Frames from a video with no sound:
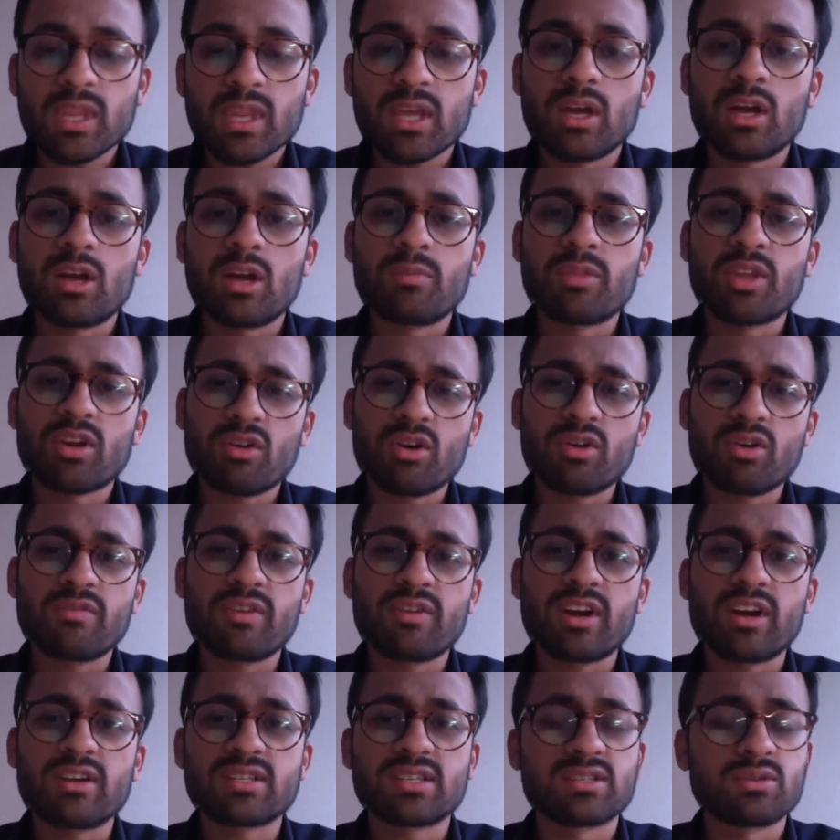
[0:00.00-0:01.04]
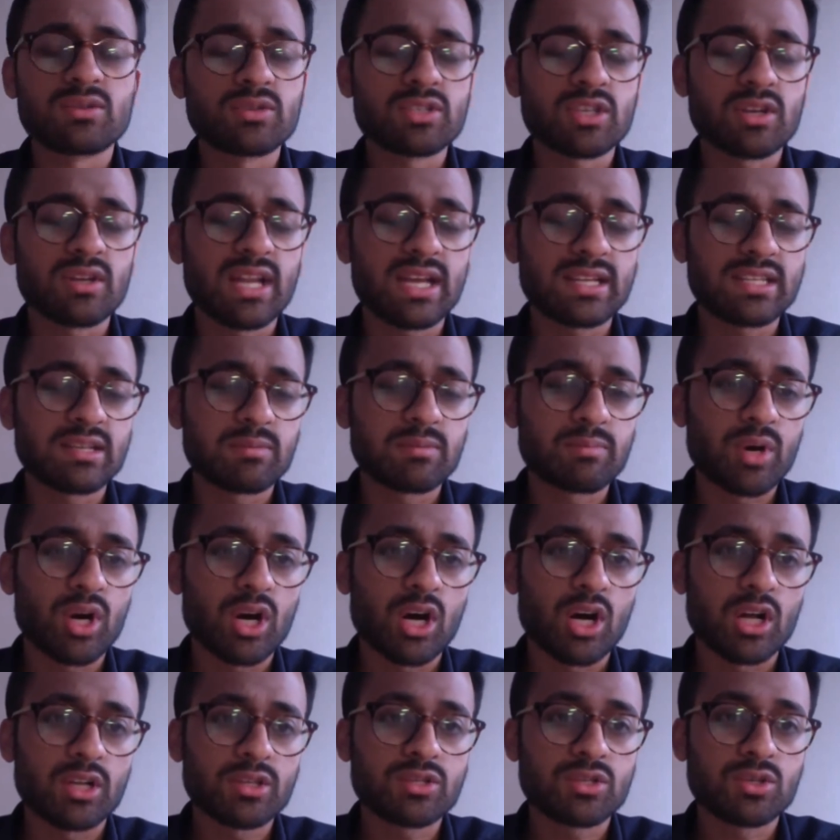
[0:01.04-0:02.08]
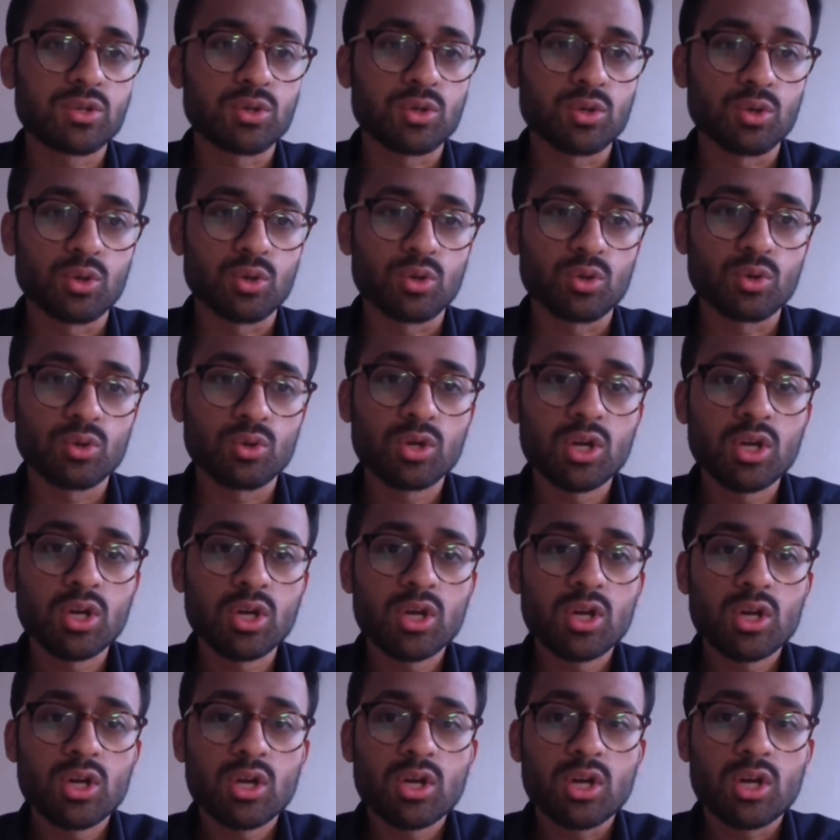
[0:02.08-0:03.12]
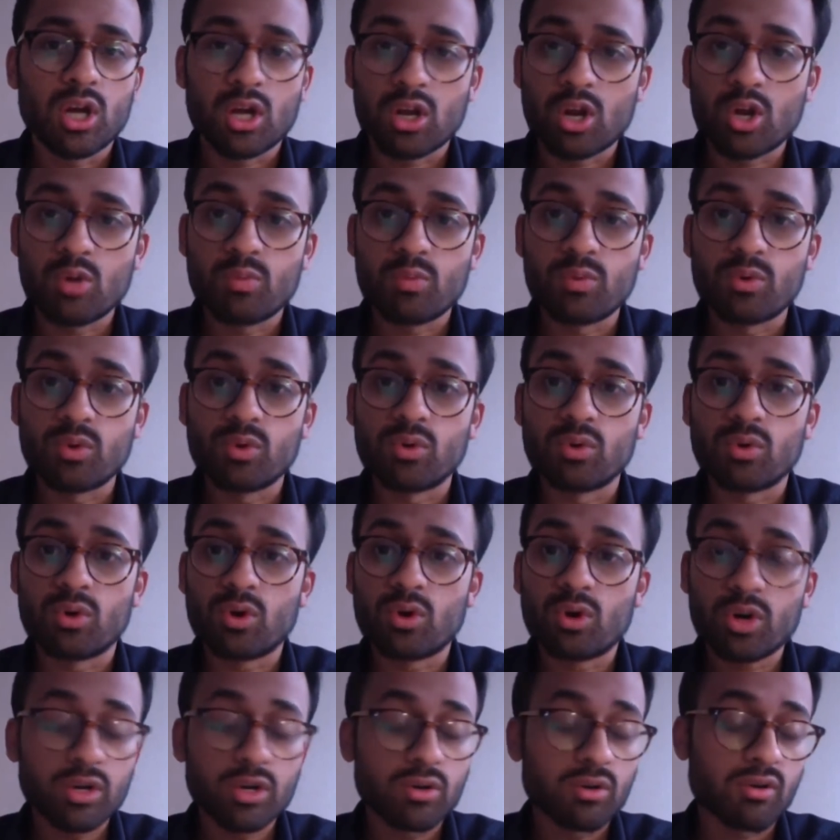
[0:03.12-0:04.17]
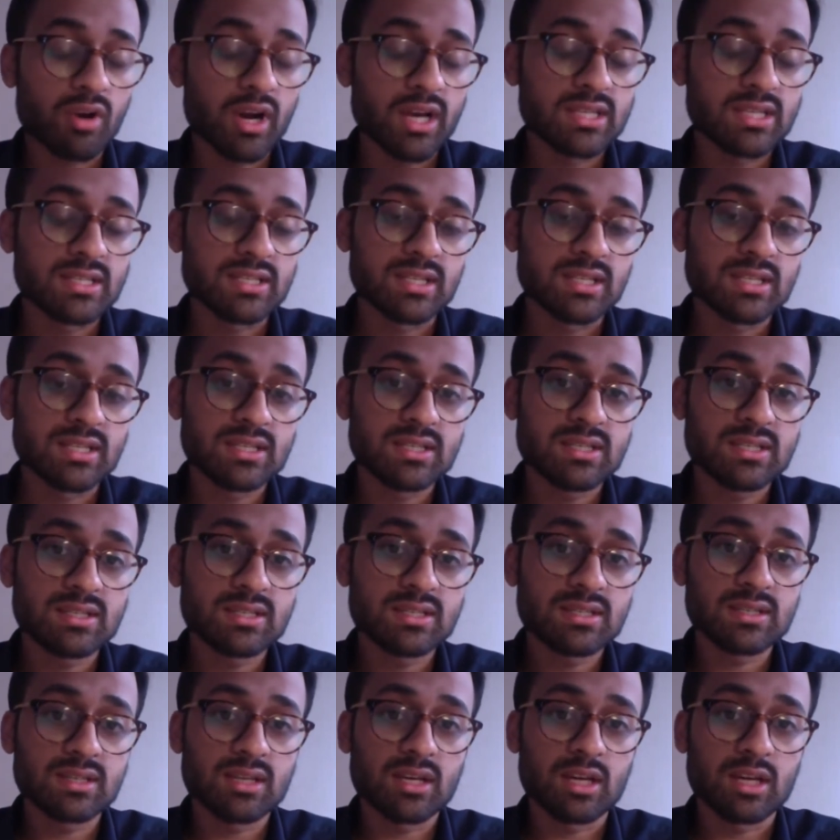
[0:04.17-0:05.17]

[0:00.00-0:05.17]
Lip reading: the coronavirus has also led in part to a global oil crisis.